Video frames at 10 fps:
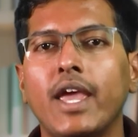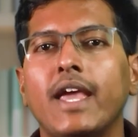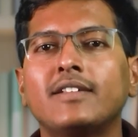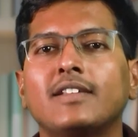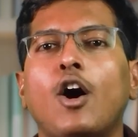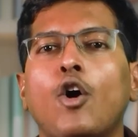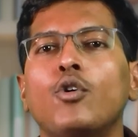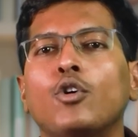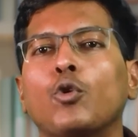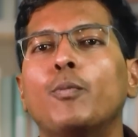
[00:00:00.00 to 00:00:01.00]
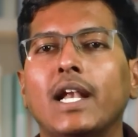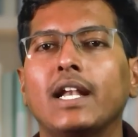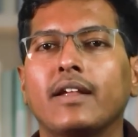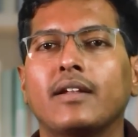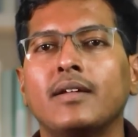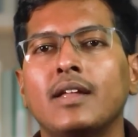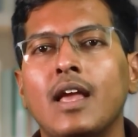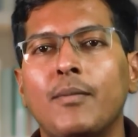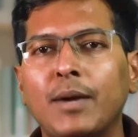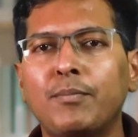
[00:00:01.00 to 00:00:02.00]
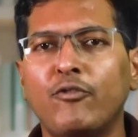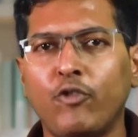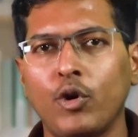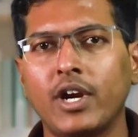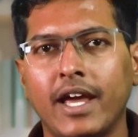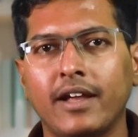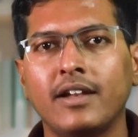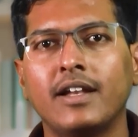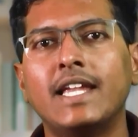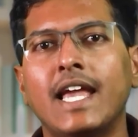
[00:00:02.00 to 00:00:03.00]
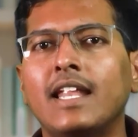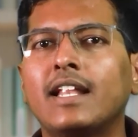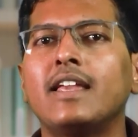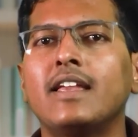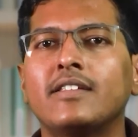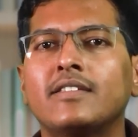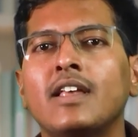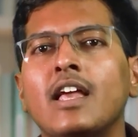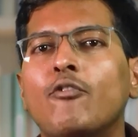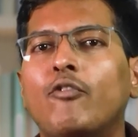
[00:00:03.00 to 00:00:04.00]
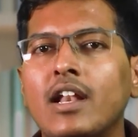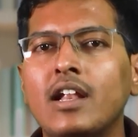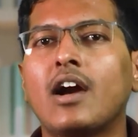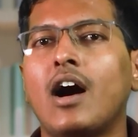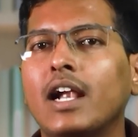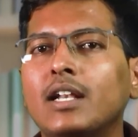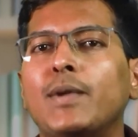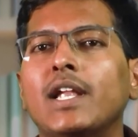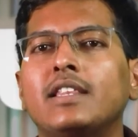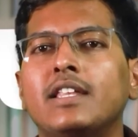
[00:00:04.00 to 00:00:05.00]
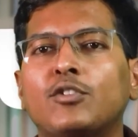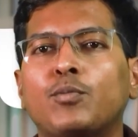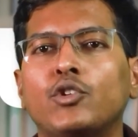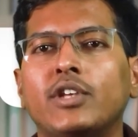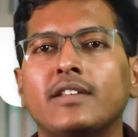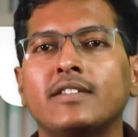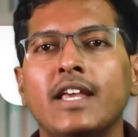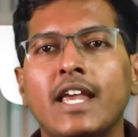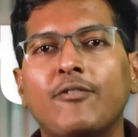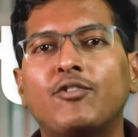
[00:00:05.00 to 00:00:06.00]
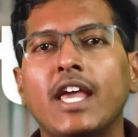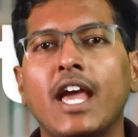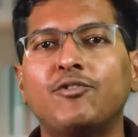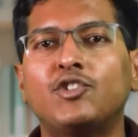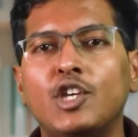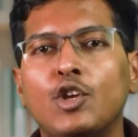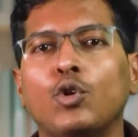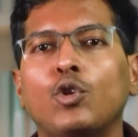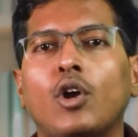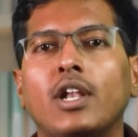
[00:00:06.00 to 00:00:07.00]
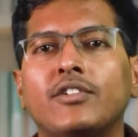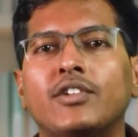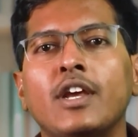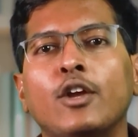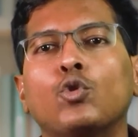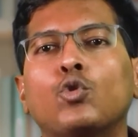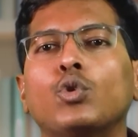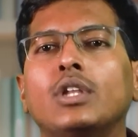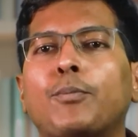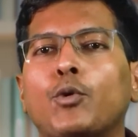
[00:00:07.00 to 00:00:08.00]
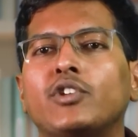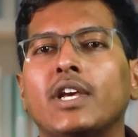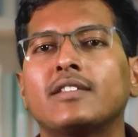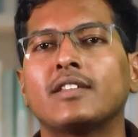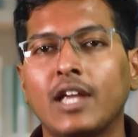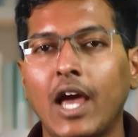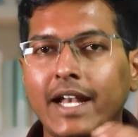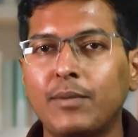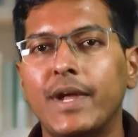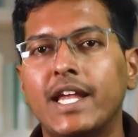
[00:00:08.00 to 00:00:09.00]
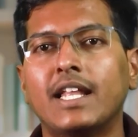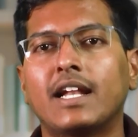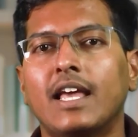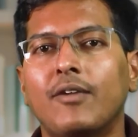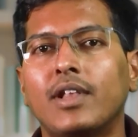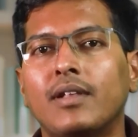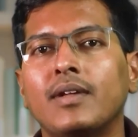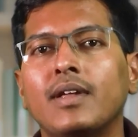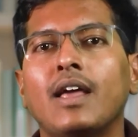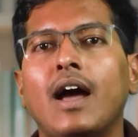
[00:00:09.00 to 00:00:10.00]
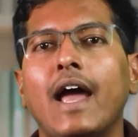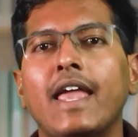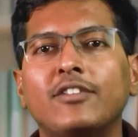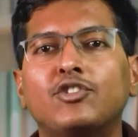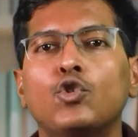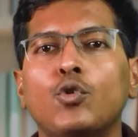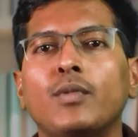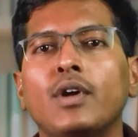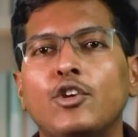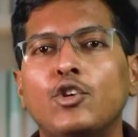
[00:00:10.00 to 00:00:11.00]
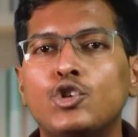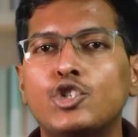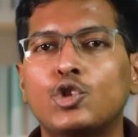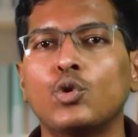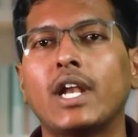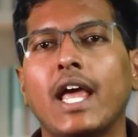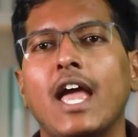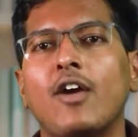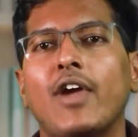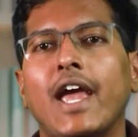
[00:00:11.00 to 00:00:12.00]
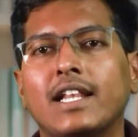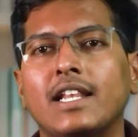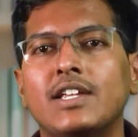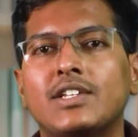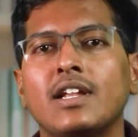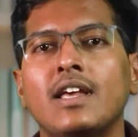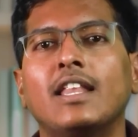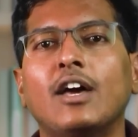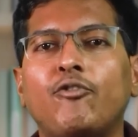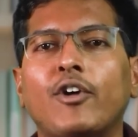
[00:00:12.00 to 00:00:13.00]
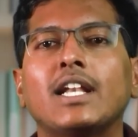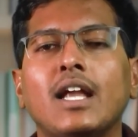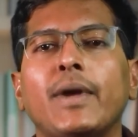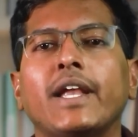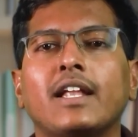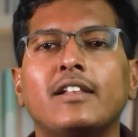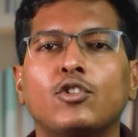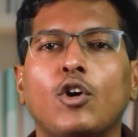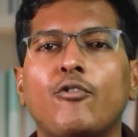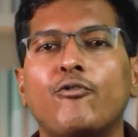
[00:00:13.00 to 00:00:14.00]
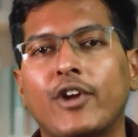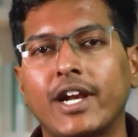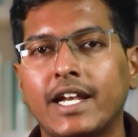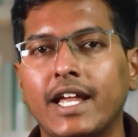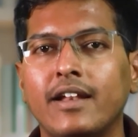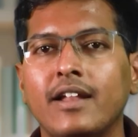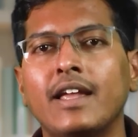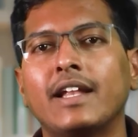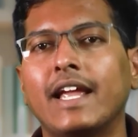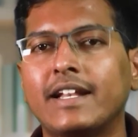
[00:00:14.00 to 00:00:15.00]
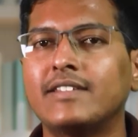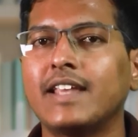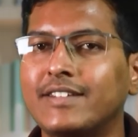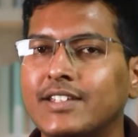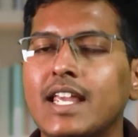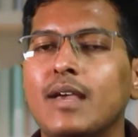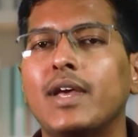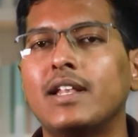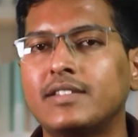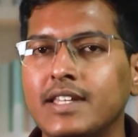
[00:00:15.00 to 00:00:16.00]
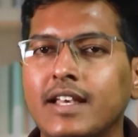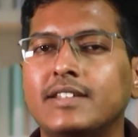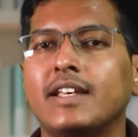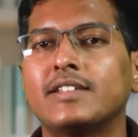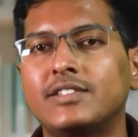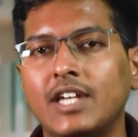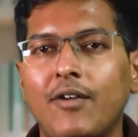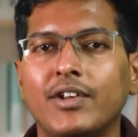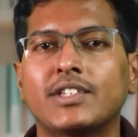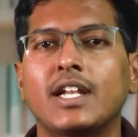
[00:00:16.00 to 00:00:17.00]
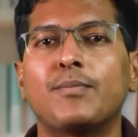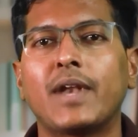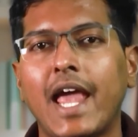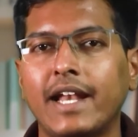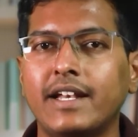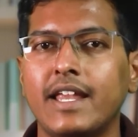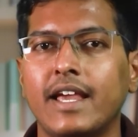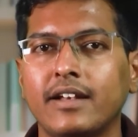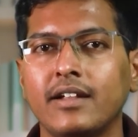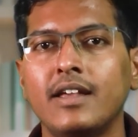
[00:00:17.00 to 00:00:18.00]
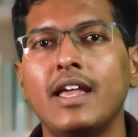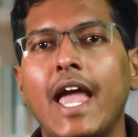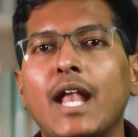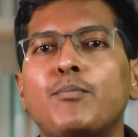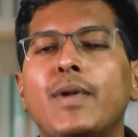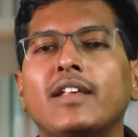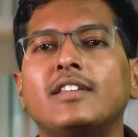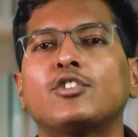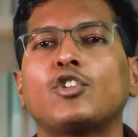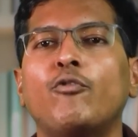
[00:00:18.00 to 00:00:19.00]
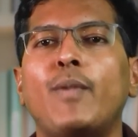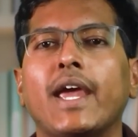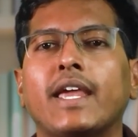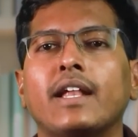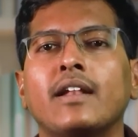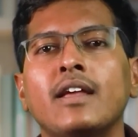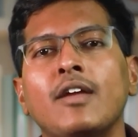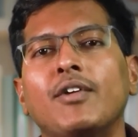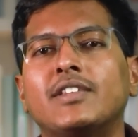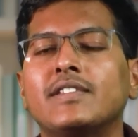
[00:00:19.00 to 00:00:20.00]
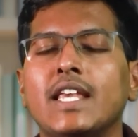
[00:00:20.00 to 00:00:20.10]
here's how to build it. But before that, reality is one can't build these projects if they have zero knowledge to do the projects at beginner level. I assume you should have at least the fundamentals of front-end, that is HTML, CSS, JavaScript, and React, and basics of back-end, which is